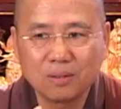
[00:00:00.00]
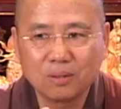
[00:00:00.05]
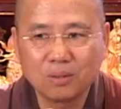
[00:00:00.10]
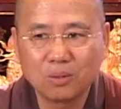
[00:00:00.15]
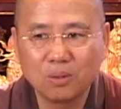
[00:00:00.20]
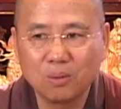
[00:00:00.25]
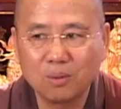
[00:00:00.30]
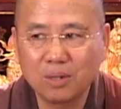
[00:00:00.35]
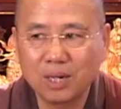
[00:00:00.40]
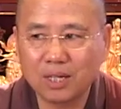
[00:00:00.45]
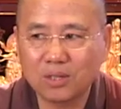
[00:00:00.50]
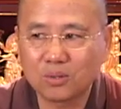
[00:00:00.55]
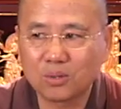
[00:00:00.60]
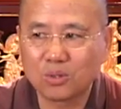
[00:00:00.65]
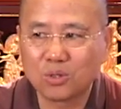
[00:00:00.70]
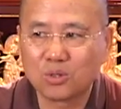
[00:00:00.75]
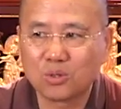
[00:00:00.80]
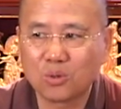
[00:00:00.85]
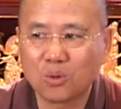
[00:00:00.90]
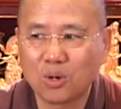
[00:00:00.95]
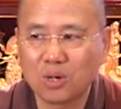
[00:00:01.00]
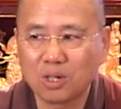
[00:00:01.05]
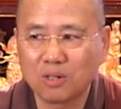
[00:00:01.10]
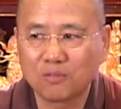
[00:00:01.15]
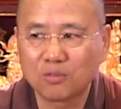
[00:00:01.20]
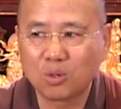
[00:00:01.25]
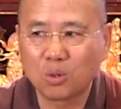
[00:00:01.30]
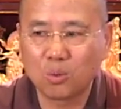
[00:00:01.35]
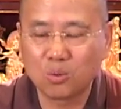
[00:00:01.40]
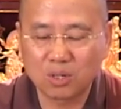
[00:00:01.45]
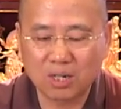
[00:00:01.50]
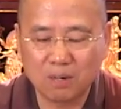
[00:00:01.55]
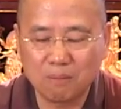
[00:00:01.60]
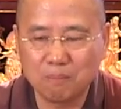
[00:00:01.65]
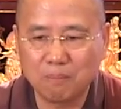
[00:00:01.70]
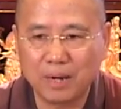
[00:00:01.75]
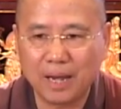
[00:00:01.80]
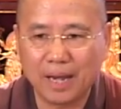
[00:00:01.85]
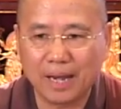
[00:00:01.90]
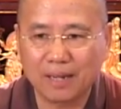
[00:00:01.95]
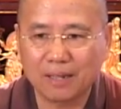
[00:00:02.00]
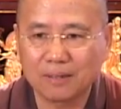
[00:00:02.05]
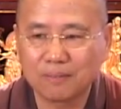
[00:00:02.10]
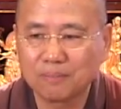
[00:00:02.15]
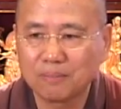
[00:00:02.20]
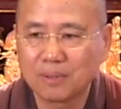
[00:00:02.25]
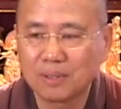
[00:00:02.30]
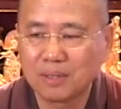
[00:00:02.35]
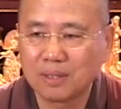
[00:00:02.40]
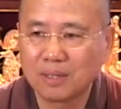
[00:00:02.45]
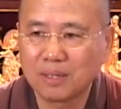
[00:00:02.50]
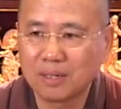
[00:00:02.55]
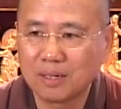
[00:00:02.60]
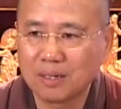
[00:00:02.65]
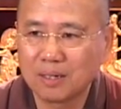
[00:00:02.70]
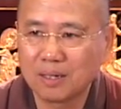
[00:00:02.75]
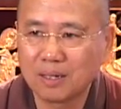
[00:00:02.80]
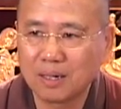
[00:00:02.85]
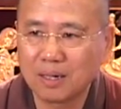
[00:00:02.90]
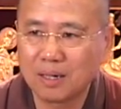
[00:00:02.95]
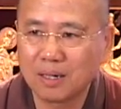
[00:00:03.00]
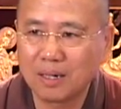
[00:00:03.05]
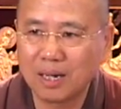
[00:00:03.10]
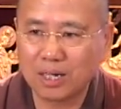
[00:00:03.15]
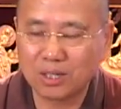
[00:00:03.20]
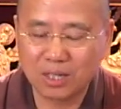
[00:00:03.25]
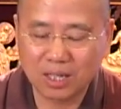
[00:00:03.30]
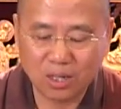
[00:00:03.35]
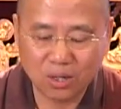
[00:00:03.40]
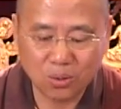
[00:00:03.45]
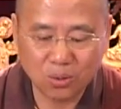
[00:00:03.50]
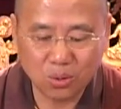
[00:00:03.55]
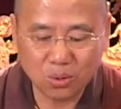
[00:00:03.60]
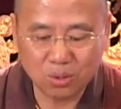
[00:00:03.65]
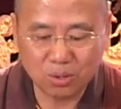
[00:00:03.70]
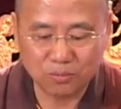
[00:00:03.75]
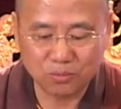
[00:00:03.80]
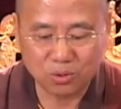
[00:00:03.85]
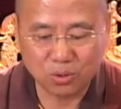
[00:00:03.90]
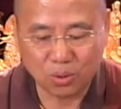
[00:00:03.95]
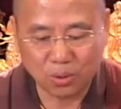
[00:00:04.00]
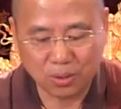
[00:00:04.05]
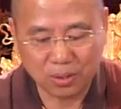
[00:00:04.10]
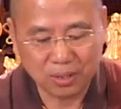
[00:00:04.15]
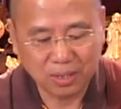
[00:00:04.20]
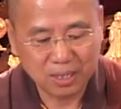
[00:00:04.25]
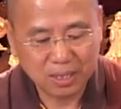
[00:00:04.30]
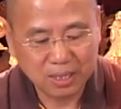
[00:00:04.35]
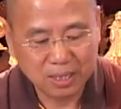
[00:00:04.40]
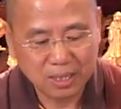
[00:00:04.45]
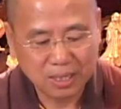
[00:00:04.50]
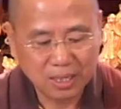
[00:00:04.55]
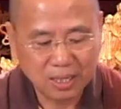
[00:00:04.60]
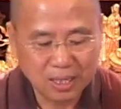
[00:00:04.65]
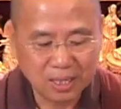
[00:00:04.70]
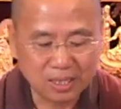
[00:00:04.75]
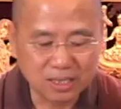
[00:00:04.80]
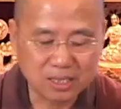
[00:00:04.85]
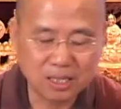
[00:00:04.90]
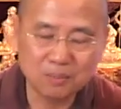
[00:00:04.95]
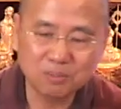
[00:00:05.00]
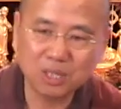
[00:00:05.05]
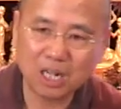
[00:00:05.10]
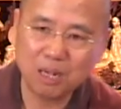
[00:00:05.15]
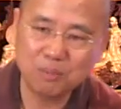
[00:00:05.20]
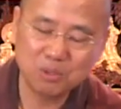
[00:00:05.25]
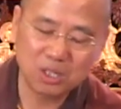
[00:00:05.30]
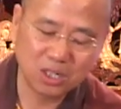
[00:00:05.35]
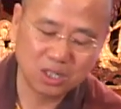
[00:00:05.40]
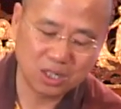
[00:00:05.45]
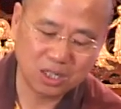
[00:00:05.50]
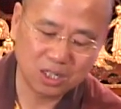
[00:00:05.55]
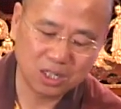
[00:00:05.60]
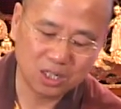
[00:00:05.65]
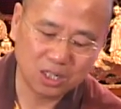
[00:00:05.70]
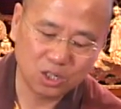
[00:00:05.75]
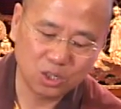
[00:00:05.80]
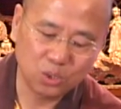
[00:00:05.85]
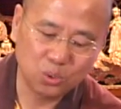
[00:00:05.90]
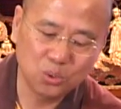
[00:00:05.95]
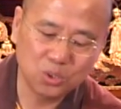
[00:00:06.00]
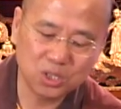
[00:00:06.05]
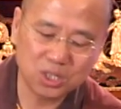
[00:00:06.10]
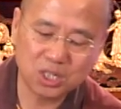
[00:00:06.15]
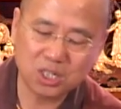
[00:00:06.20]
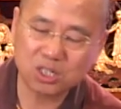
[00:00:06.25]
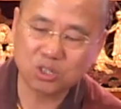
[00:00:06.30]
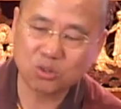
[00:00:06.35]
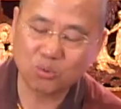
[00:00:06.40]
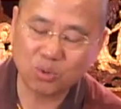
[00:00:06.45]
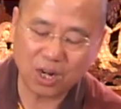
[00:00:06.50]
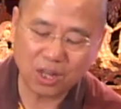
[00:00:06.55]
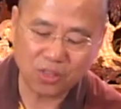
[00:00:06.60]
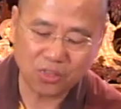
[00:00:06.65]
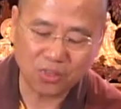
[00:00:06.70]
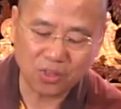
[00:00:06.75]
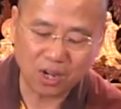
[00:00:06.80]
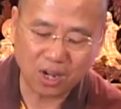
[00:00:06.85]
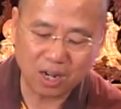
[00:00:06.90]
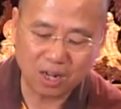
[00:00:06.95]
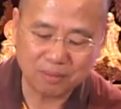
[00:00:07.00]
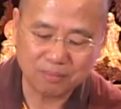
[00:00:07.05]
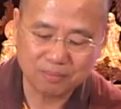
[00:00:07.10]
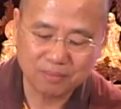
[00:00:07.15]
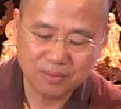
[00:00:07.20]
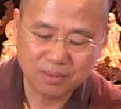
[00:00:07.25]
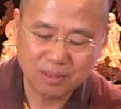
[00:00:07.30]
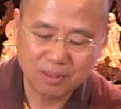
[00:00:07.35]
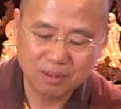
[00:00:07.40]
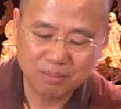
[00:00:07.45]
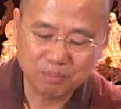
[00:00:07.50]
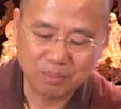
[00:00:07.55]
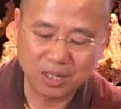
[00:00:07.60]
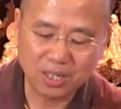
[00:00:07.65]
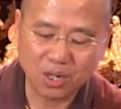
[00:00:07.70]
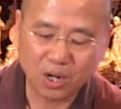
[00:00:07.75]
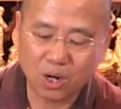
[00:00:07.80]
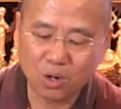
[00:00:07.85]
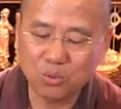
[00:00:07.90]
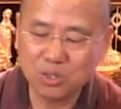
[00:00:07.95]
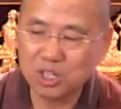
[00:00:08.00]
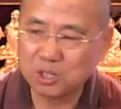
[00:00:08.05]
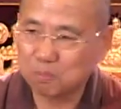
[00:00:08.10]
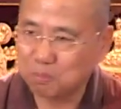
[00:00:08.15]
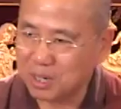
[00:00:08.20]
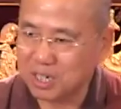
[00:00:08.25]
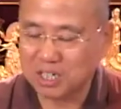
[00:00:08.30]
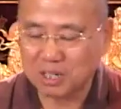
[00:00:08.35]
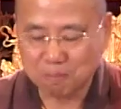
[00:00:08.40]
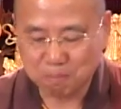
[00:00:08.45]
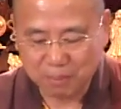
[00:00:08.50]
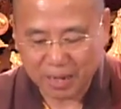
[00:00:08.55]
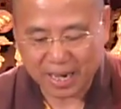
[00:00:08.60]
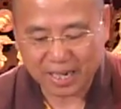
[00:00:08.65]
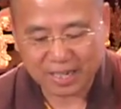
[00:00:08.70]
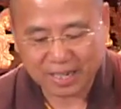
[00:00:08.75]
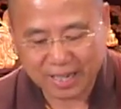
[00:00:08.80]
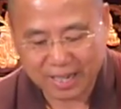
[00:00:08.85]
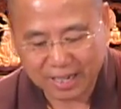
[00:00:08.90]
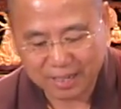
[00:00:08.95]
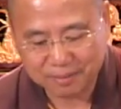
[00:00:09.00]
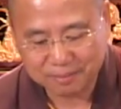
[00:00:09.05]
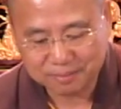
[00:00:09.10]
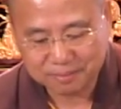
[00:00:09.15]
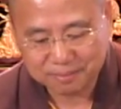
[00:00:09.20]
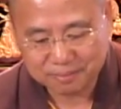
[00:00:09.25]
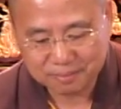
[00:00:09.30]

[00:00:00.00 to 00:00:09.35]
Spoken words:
Don't let the joy of coat come back. Letting go of joy. And sometimes he loses the right thought, but he always brings it back again.